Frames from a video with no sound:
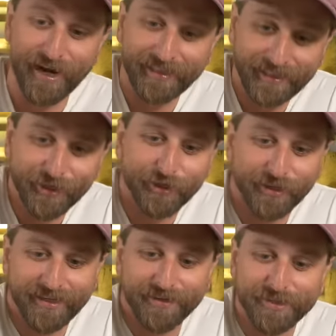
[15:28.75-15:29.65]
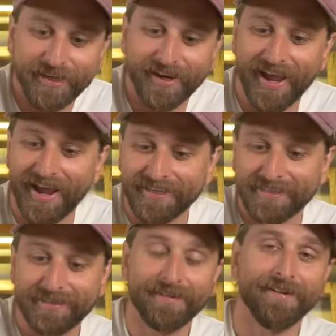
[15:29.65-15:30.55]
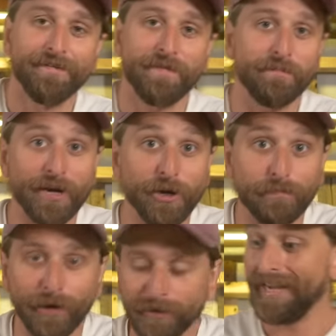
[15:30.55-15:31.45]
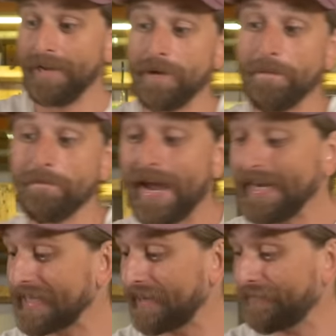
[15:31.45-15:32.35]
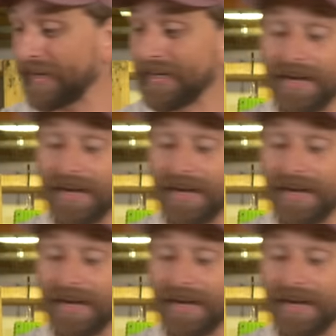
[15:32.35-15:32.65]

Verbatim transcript: I literally use it as my notebook. It'd be amazing if I could